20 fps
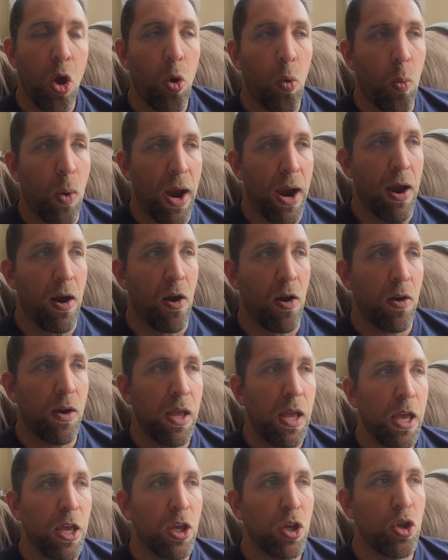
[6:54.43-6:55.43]

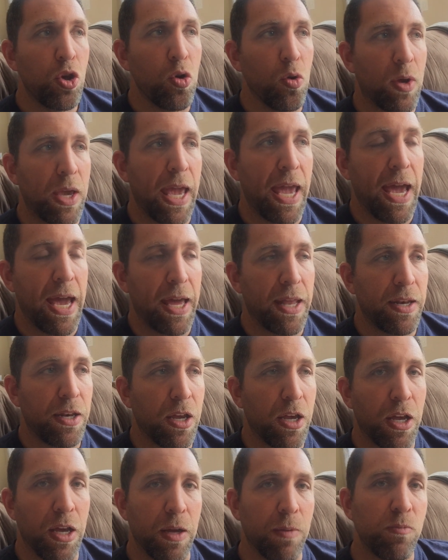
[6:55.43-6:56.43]
where you
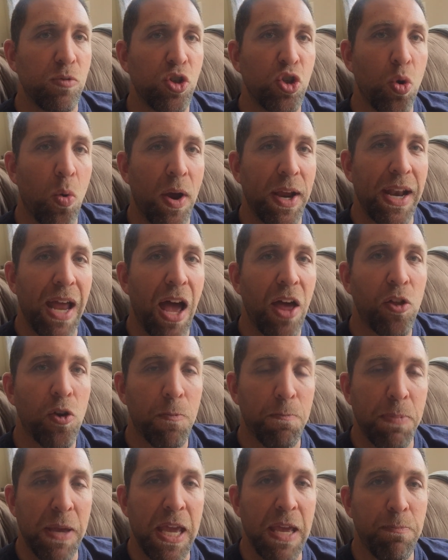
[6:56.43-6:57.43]
can join
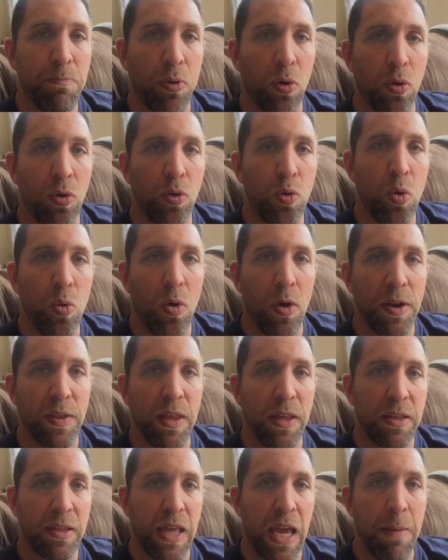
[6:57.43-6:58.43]
other people who are in
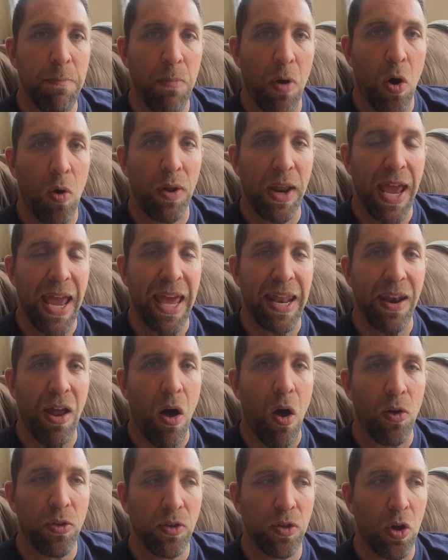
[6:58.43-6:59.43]
the same boat and
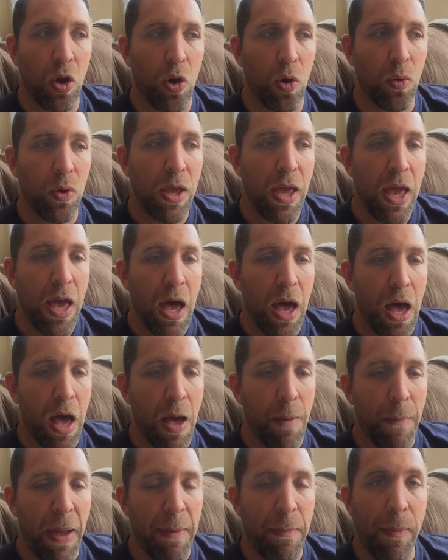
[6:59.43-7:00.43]
also
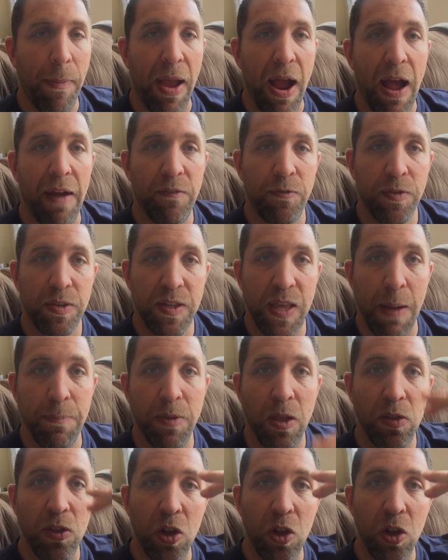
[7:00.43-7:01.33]
maybe have stepped a